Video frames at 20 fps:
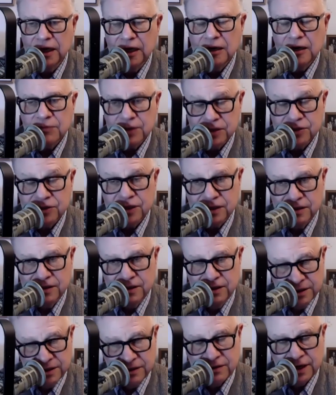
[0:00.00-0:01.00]
But she
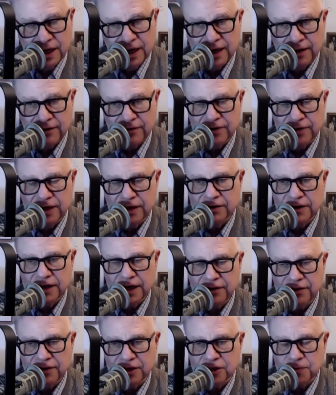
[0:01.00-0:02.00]
did have a
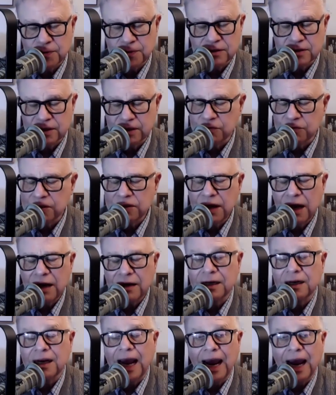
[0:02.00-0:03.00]
near-death experience and was not
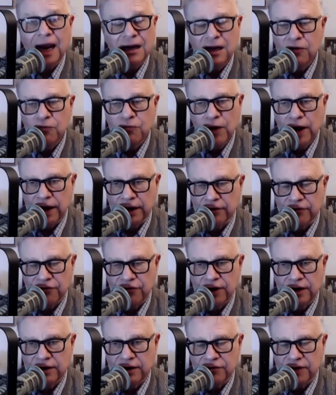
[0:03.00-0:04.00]
in any way
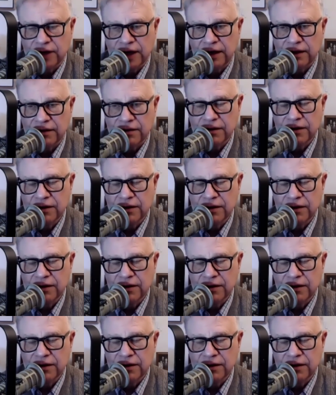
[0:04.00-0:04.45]
afraid of death.